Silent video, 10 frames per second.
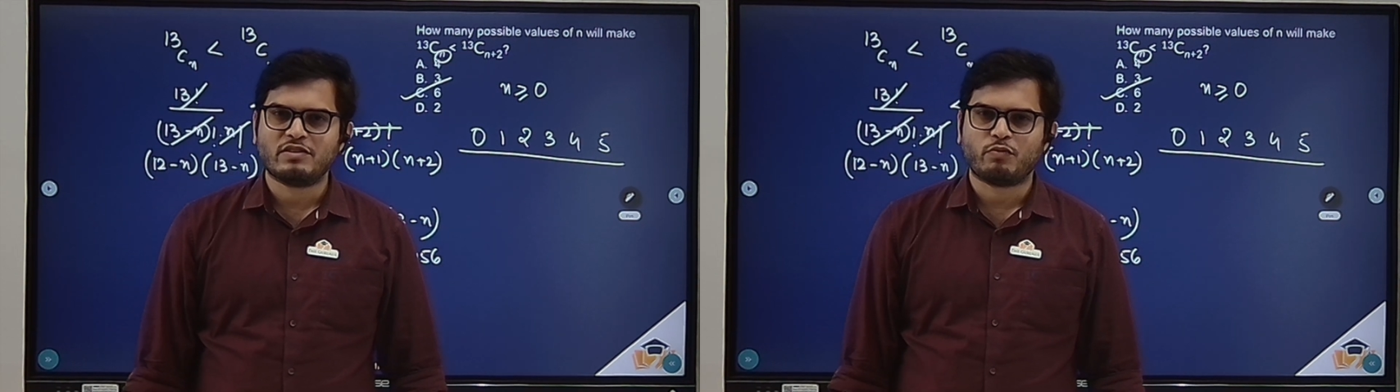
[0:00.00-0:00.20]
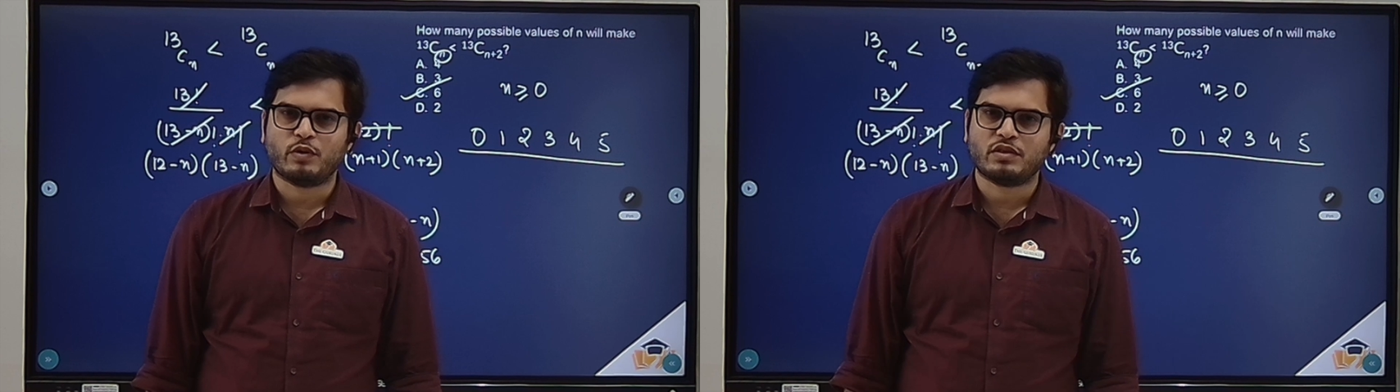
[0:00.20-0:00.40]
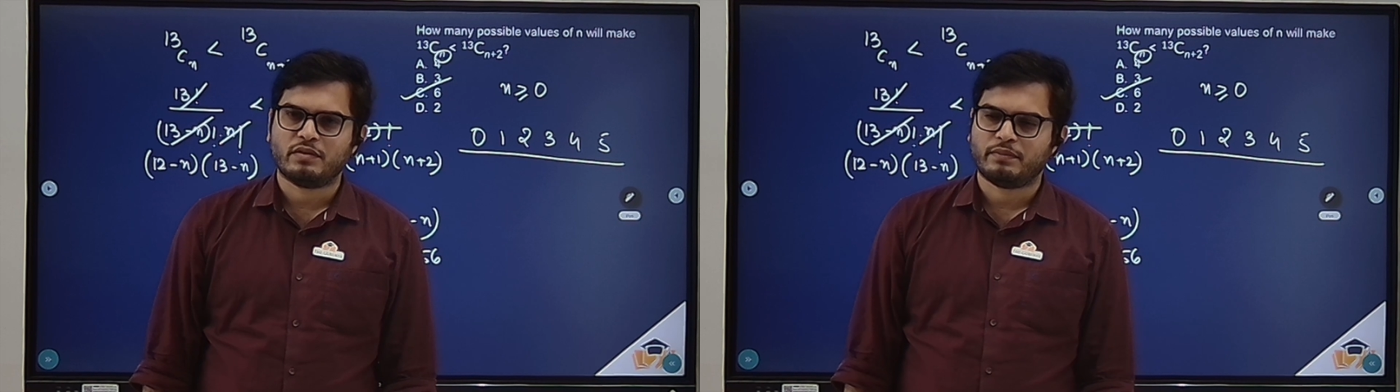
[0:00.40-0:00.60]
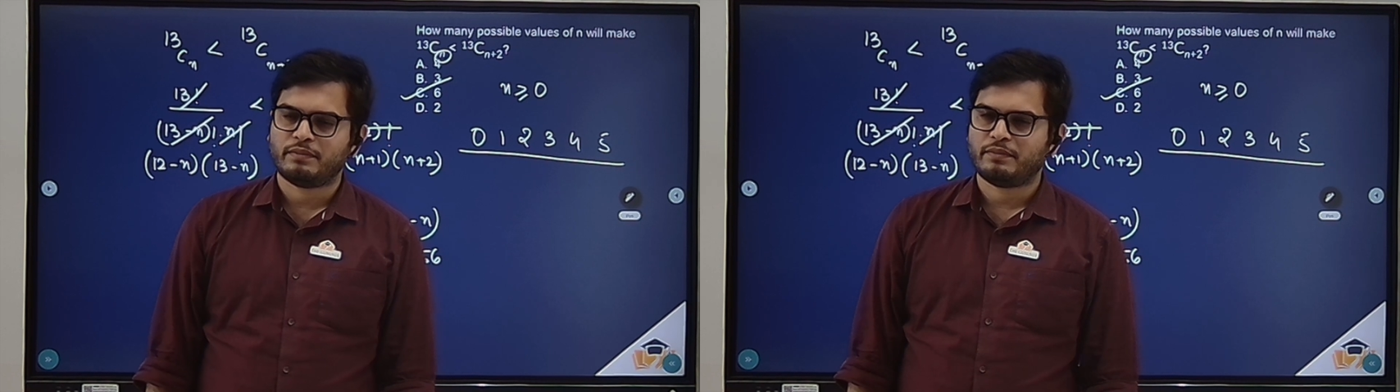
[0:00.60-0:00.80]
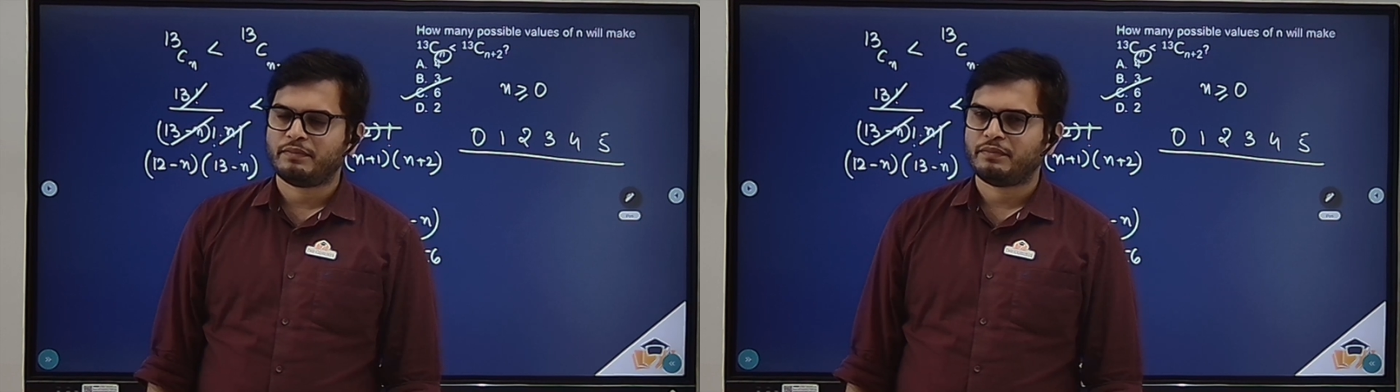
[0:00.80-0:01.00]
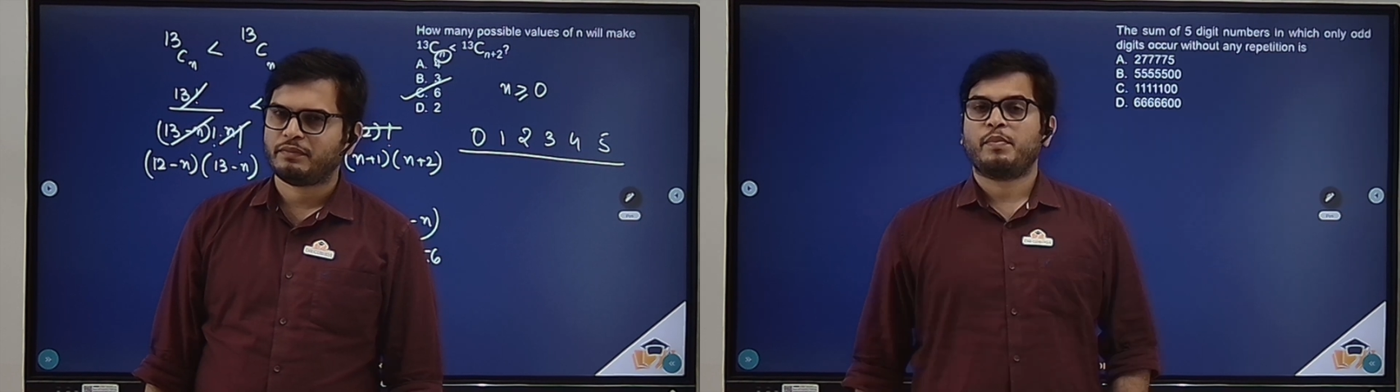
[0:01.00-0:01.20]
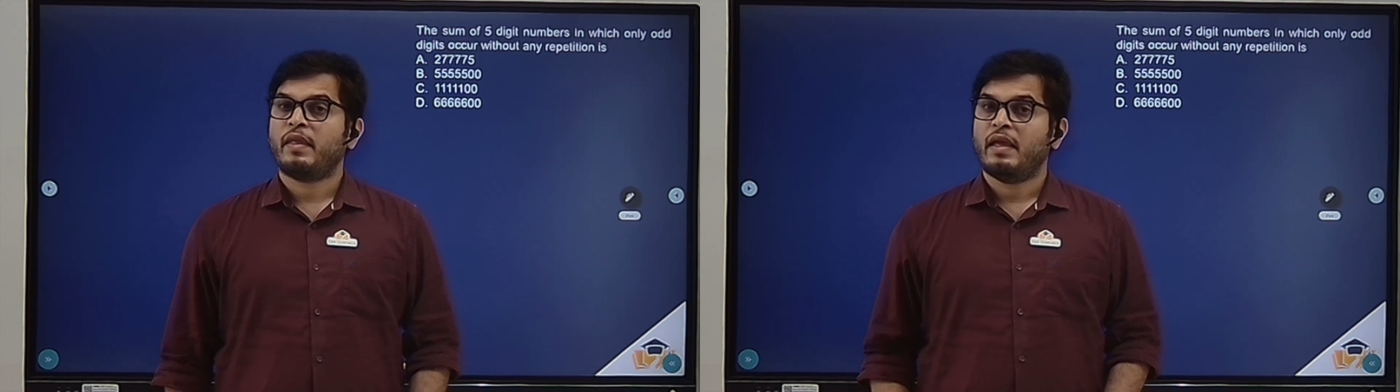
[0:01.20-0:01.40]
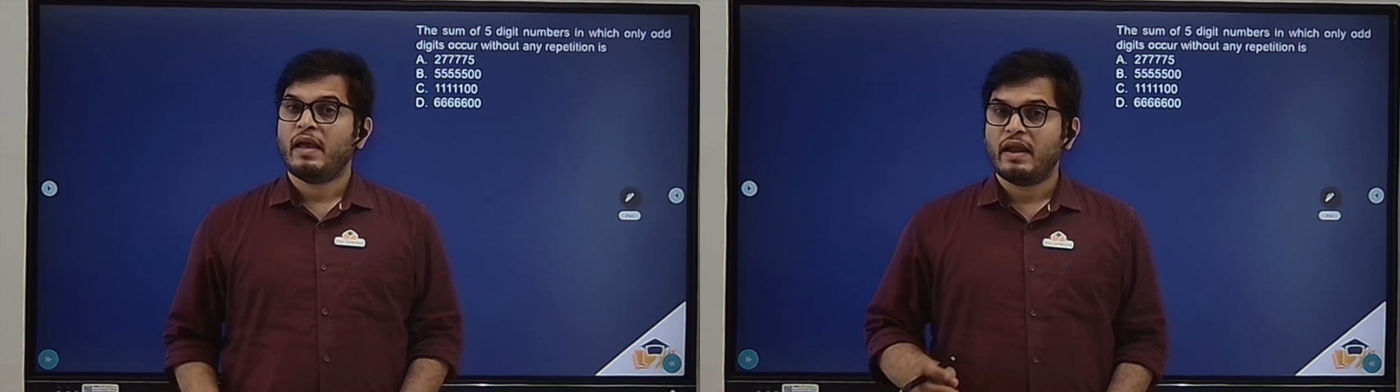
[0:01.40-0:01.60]
question.
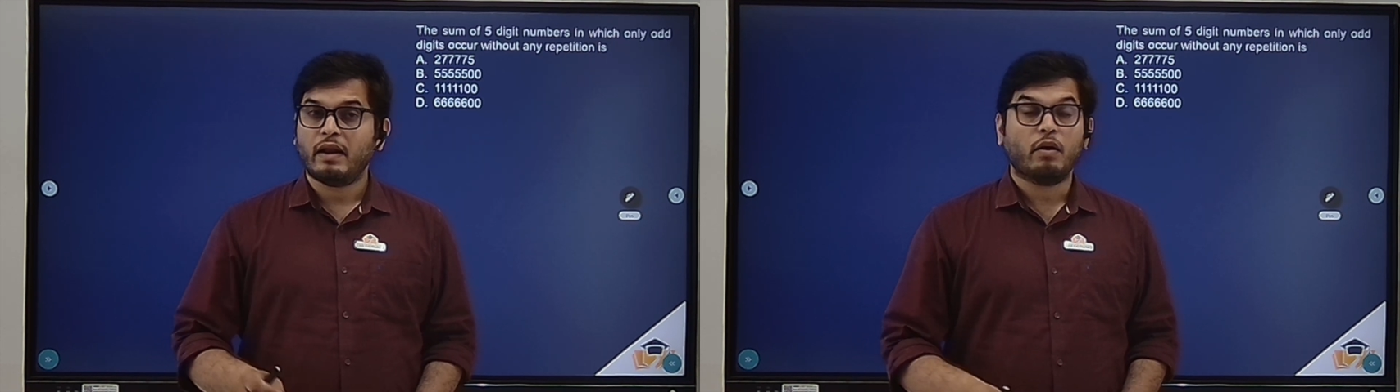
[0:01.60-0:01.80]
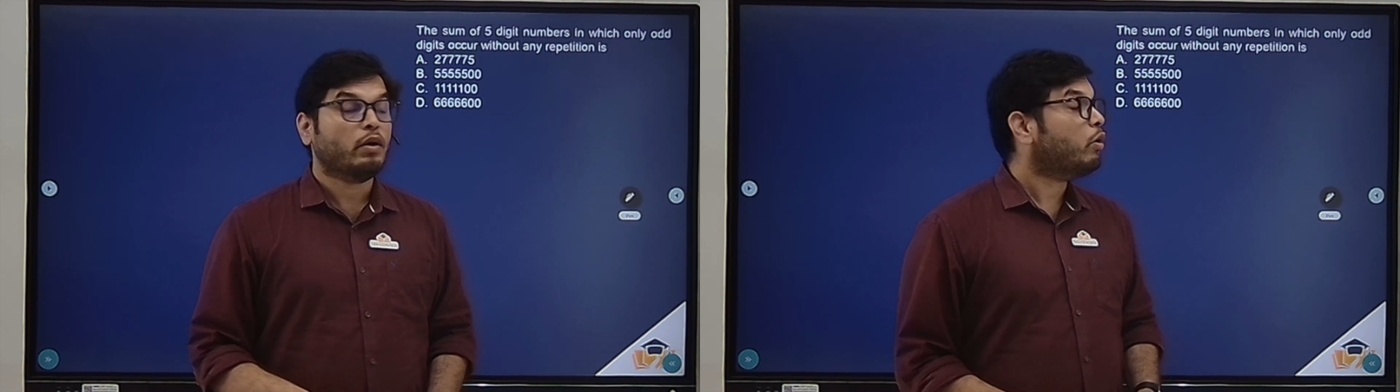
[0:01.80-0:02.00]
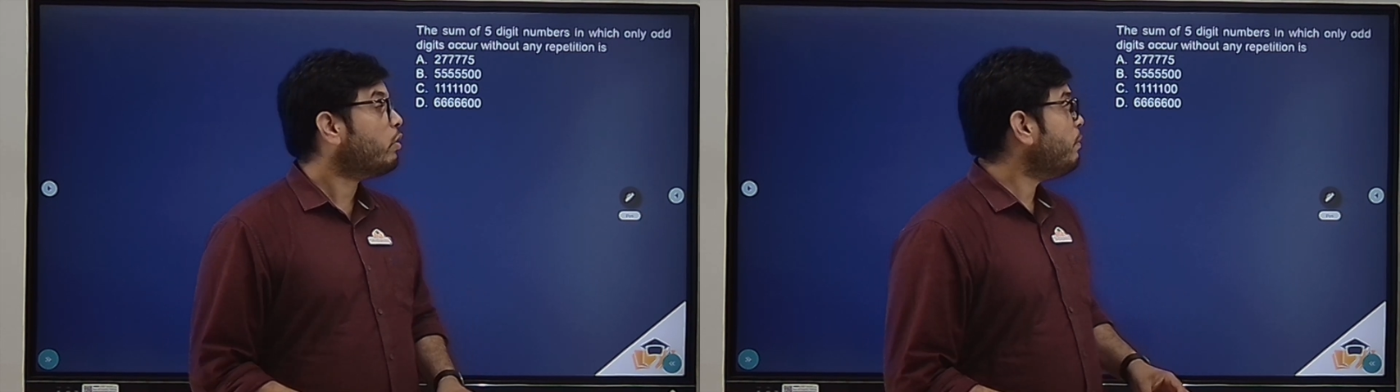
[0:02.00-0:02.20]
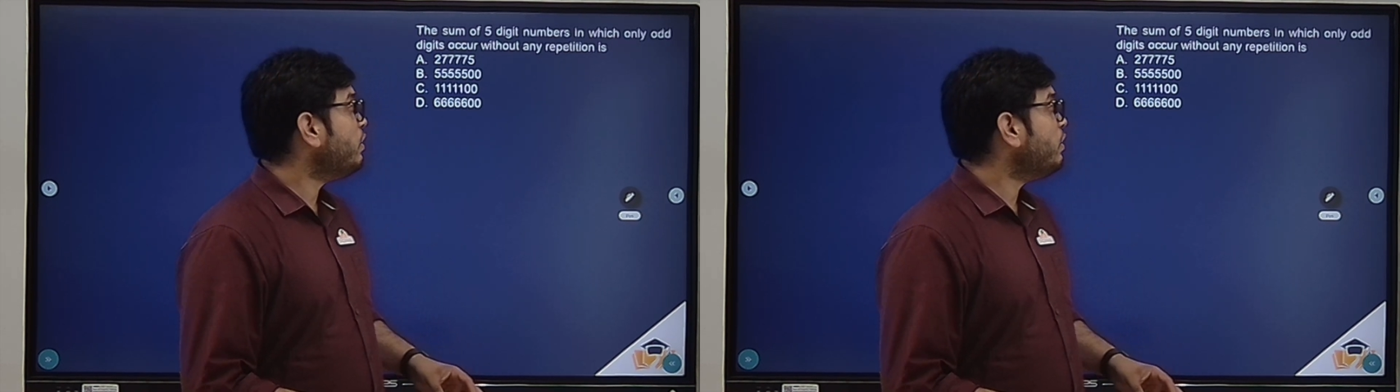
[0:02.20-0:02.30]
Now coming